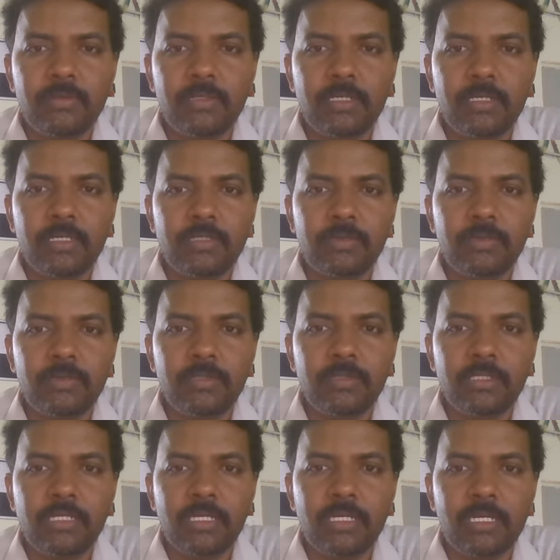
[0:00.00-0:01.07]
Yeah. So
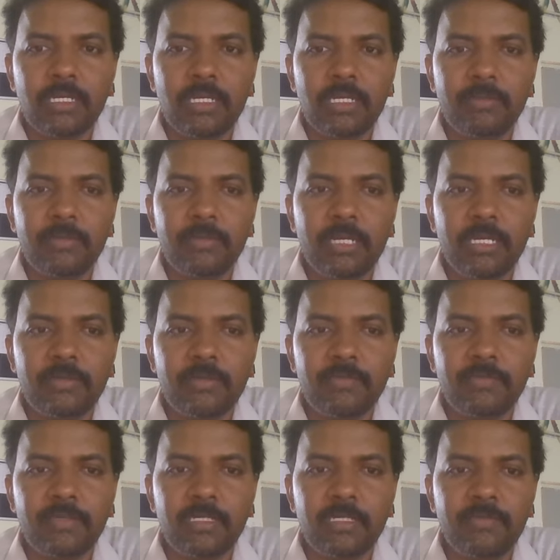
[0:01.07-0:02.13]
these are the color band
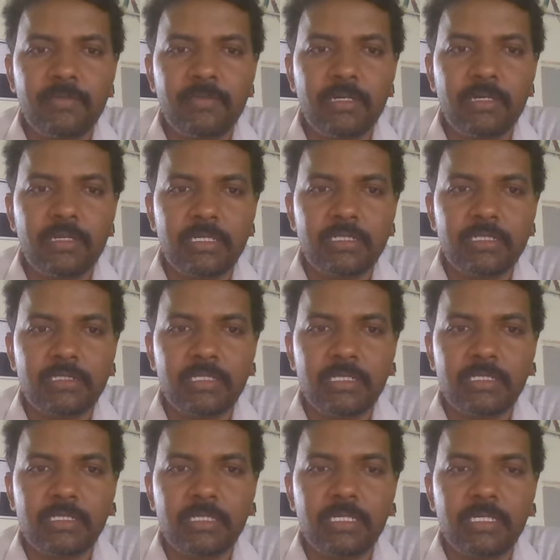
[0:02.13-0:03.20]
for the different
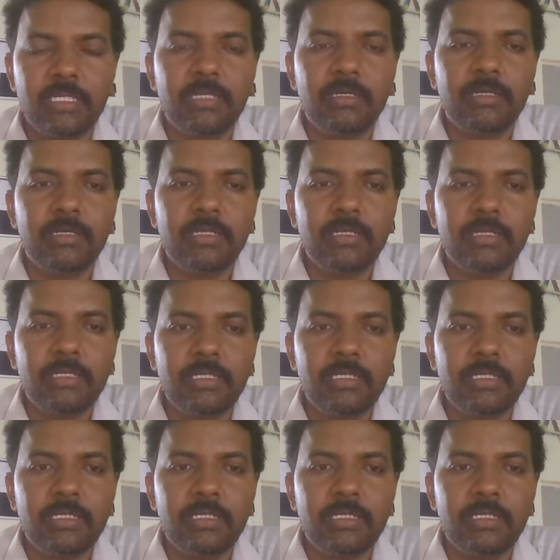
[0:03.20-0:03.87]
resistors and their